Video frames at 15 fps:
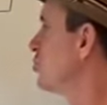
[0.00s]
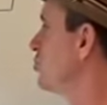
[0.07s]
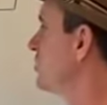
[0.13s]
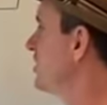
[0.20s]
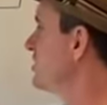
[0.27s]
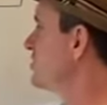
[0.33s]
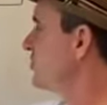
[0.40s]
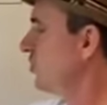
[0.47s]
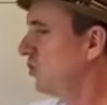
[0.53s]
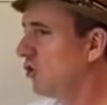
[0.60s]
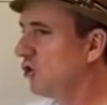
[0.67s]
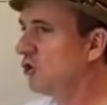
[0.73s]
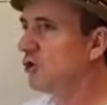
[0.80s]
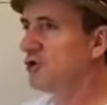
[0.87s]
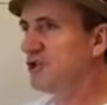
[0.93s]
to this
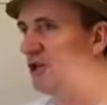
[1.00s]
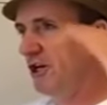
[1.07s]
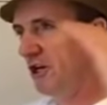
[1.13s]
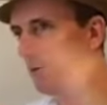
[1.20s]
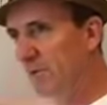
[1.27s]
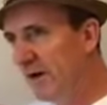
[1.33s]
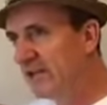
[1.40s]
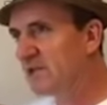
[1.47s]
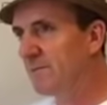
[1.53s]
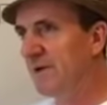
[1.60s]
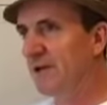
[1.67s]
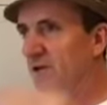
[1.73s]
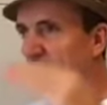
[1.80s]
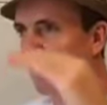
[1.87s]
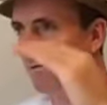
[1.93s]
huge
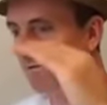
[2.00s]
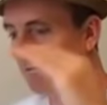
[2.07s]
investment of